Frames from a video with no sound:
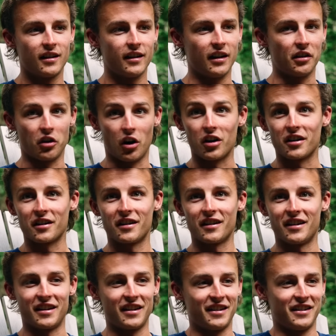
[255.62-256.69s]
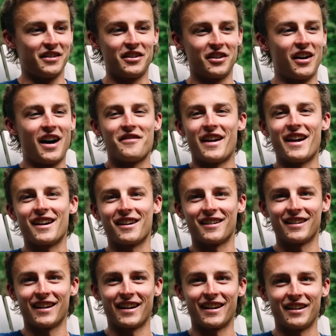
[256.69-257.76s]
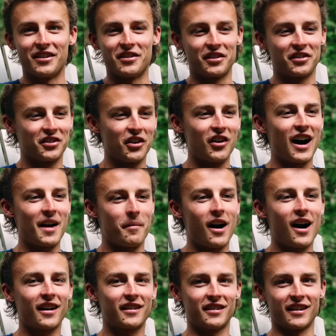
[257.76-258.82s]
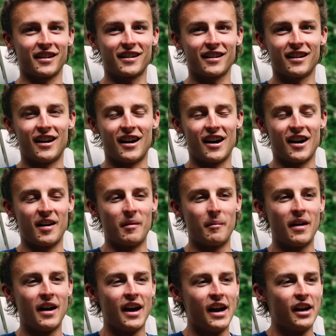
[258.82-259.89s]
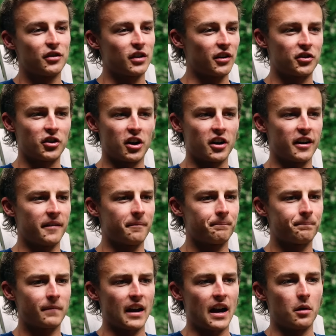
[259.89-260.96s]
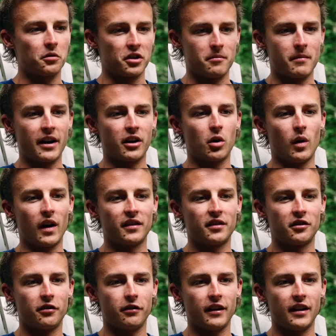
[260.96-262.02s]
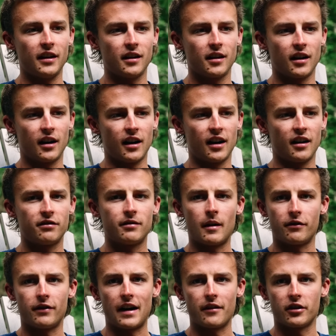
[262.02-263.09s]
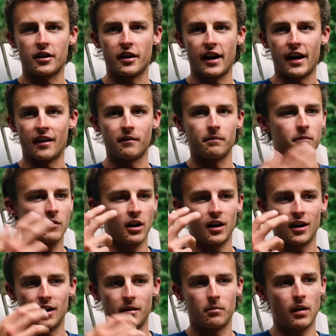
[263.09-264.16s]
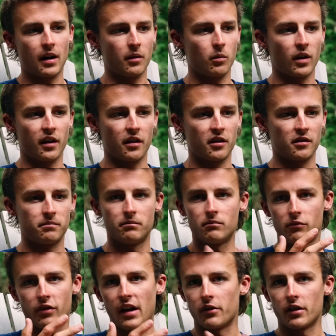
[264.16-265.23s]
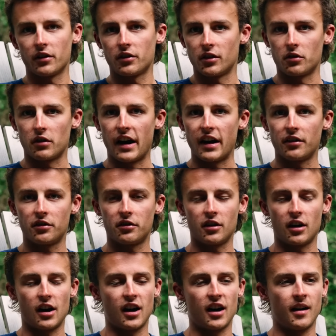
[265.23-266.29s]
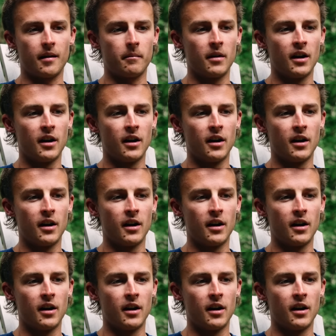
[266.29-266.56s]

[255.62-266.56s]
is hard. You don't have air. Like, you are so hypoxic. So I started. I was on Michael Weiss's feet for about 500 in, probably one of the favorites in the race. I